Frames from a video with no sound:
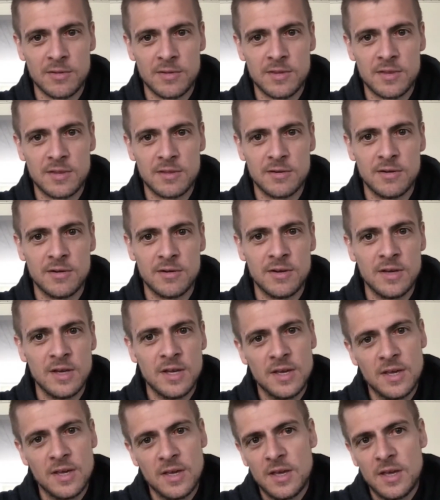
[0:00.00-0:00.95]
So
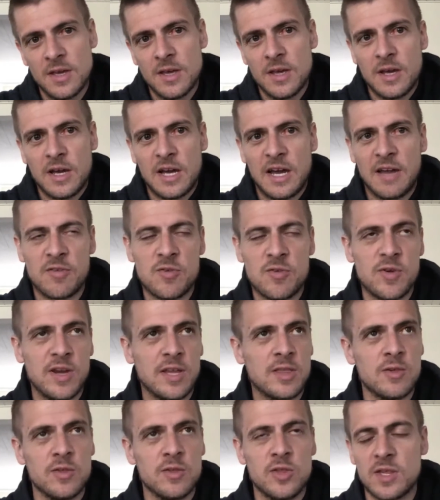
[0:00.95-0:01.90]
I tried
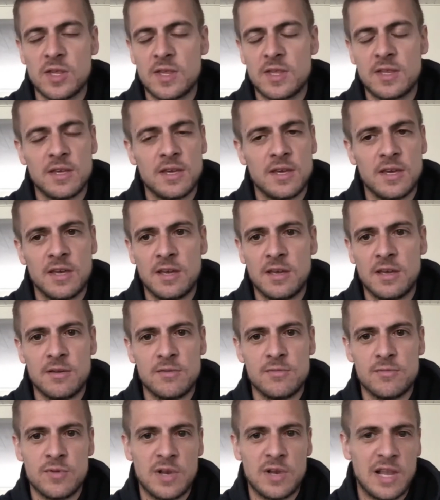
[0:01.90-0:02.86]
to just
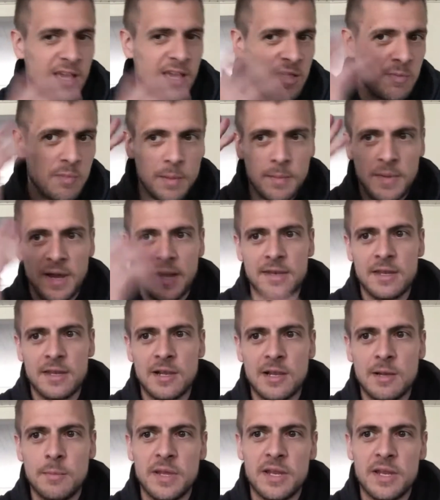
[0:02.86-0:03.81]
relax my mind a little
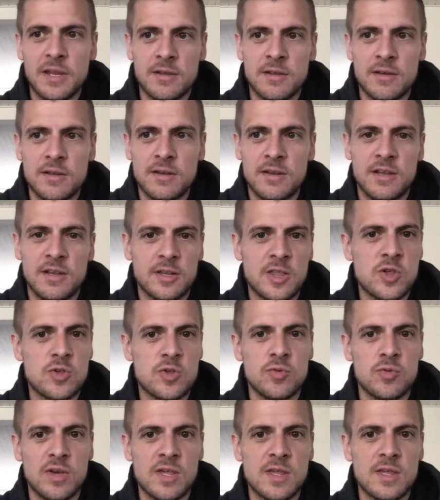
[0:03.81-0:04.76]
bit and not
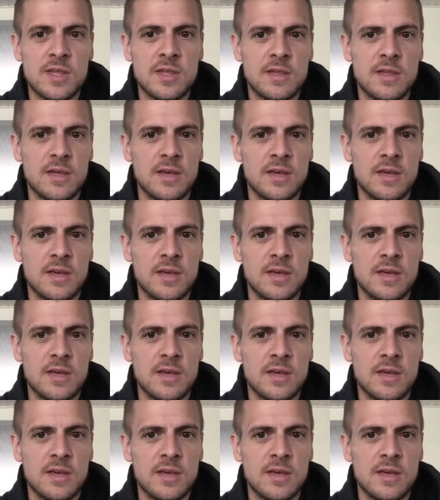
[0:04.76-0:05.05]
stress